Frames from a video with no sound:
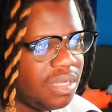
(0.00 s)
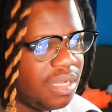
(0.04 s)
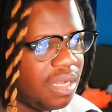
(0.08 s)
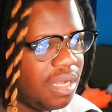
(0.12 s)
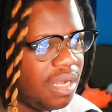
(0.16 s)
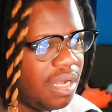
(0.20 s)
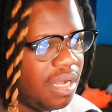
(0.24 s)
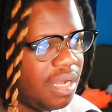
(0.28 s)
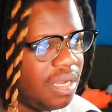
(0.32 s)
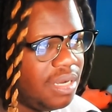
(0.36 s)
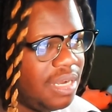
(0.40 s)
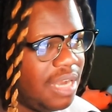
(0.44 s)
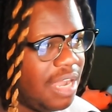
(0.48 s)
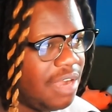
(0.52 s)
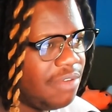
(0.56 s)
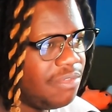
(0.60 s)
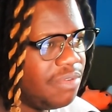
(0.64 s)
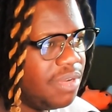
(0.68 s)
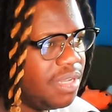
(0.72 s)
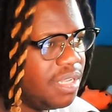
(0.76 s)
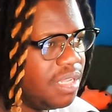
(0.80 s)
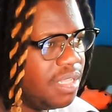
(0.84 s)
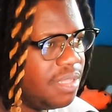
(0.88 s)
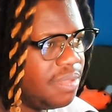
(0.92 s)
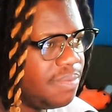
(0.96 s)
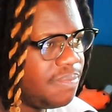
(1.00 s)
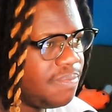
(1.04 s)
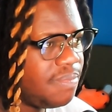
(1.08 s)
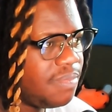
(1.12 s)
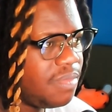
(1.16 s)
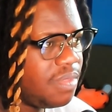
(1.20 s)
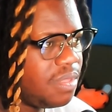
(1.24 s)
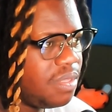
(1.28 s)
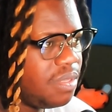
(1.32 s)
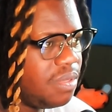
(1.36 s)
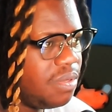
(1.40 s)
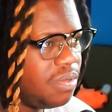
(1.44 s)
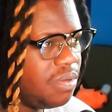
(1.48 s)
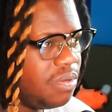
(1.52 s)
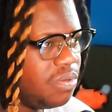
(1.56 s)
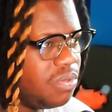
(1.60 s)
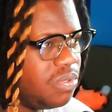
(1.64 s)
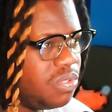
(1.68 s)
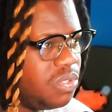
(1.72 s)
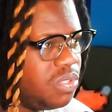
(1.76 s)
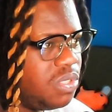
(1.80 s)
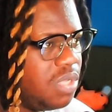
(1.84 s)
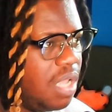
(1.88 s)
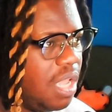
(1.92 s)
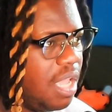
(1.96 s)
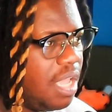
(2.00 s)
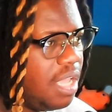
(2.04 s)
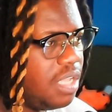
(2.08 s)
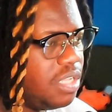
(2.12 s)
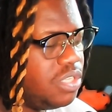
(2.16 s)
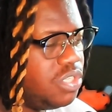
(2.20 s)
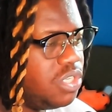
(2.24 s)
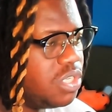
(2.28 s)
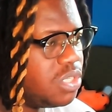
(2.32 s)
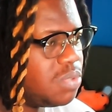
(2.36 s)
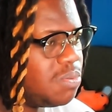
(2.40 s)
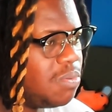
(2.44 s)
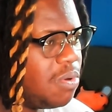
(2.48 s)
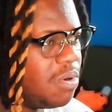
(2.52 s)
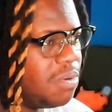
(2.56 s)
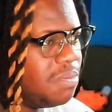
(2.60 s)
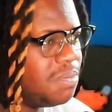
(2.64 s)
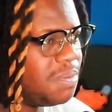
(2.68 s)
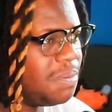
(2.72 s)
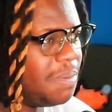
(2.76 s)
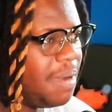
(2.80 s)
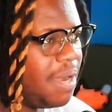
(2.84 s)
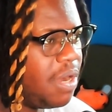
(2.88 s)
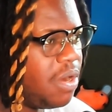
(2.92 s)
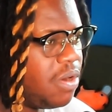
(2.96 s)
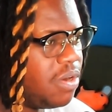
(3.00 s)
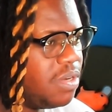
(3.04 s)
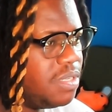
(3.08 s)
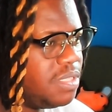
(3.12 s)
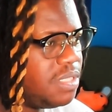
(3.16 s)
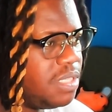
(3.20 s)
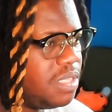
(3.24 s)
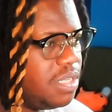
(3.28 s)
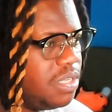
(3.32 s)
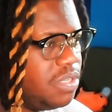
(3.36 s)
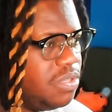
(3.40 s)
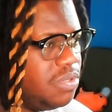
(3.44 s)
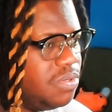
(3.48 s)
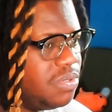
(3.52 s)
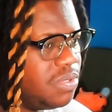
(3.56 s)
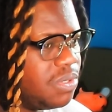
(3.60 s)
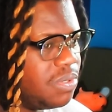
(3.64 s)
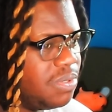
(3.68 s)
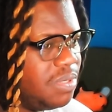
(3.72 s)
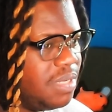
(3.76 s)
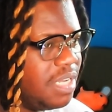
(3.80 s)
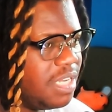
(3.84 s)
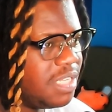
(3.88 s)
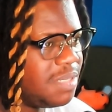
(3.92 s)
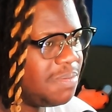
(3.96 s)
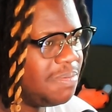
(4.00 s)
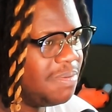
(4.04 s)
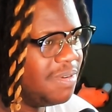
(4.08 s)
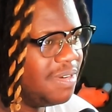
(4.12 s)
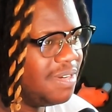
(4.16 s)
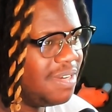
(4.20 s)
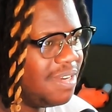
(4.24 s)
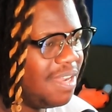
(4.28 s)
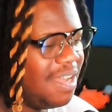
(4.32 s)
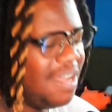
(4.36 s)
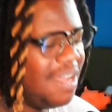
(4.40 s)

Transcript: Uh, not really. It was. It just warms my heart seeing you so desperate.